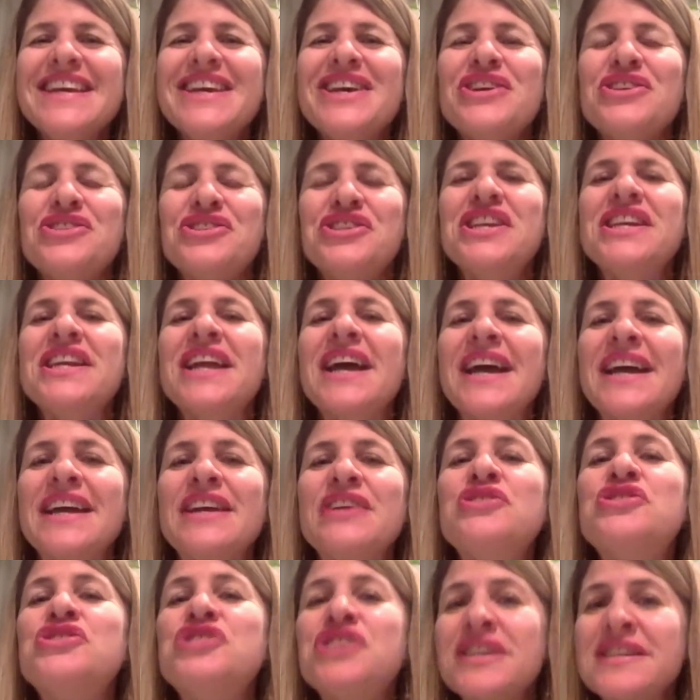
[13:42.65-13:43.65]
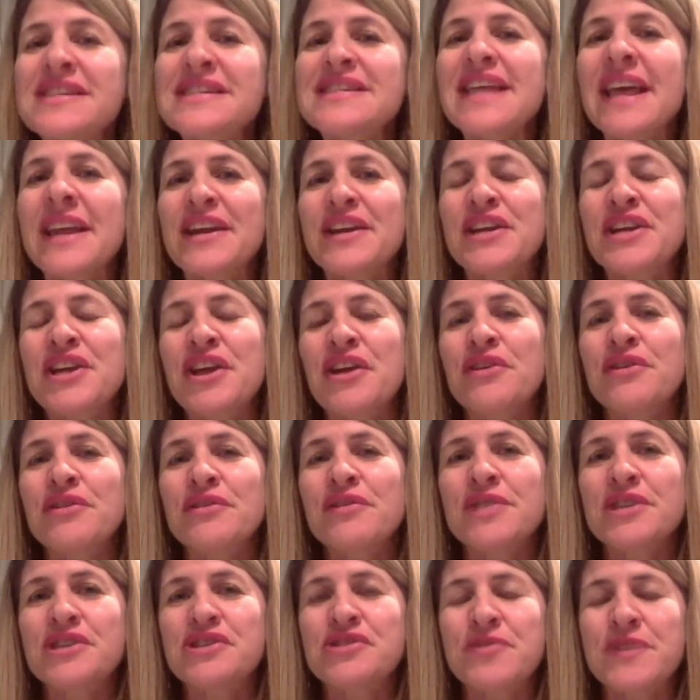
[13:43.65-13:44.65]
she and I had just led a yoga
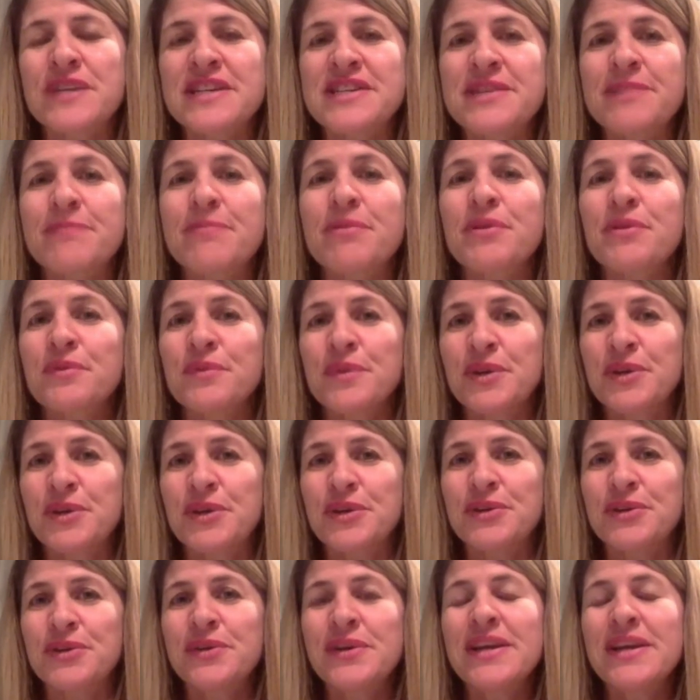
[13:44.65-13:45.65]
retreat to Peru,